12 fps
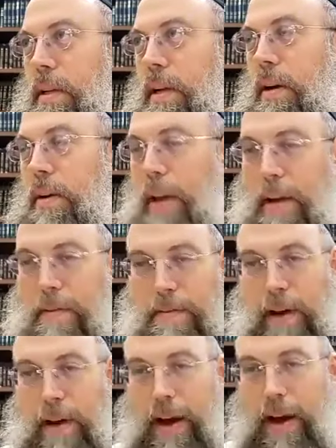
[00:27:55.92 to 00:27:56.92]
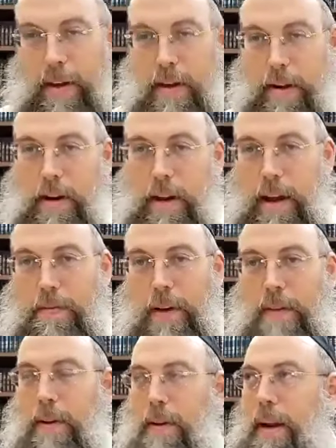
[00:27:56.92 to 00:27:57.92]
Now you had five here, and you had
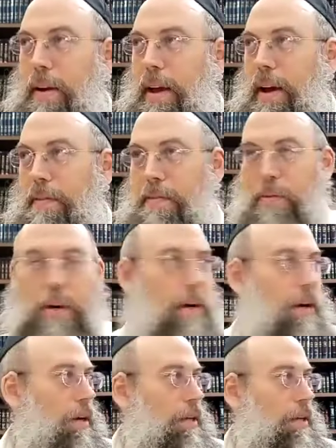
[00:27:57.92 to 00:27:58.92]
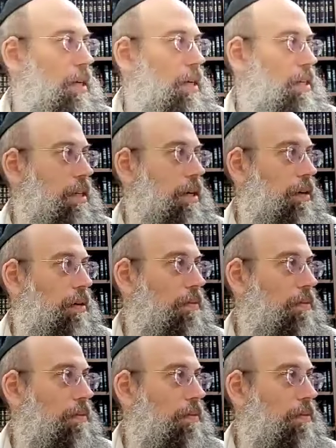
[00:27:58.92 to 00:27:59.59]
five here. Now you have four here and six here.